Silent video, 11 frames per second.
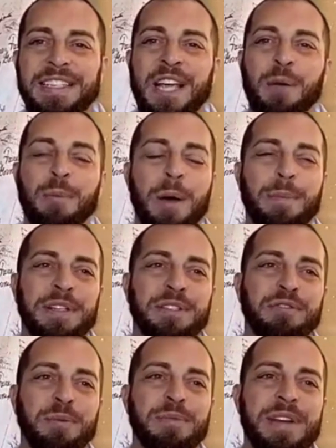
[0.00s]
its
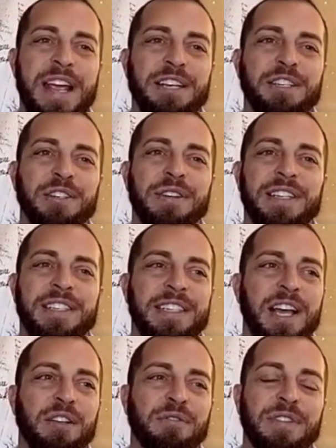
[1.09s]
comeuppance from nature
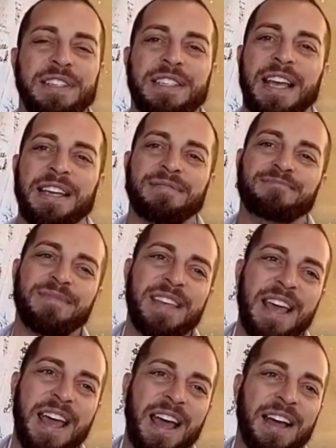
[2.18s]
itself, it's like,
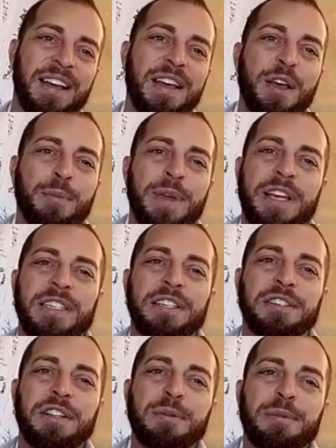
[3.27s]
yeah, because
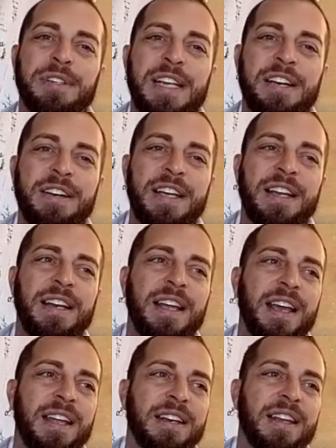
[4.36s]
as a libertarian,
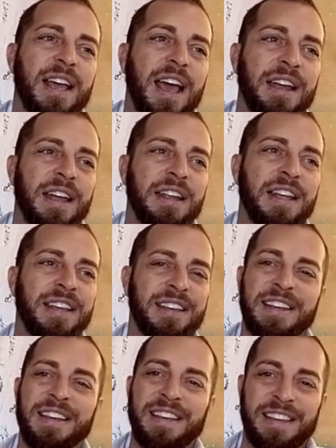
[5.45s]
and I
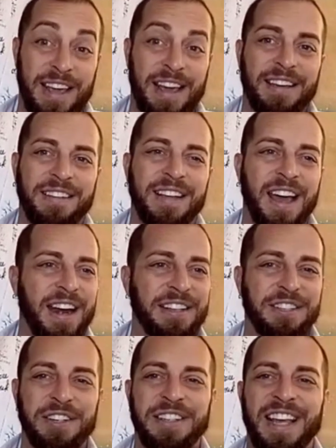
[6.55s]
yeah, you gotta
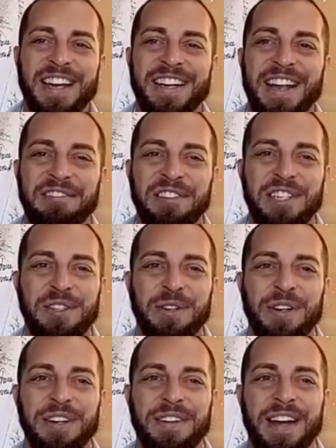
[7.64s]
insert that into every
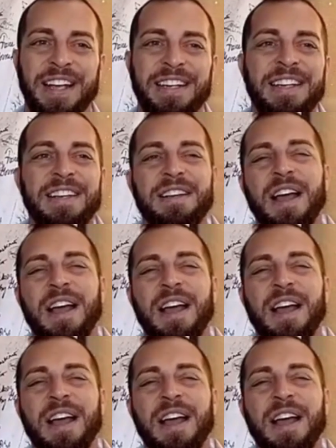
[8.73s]
story, right?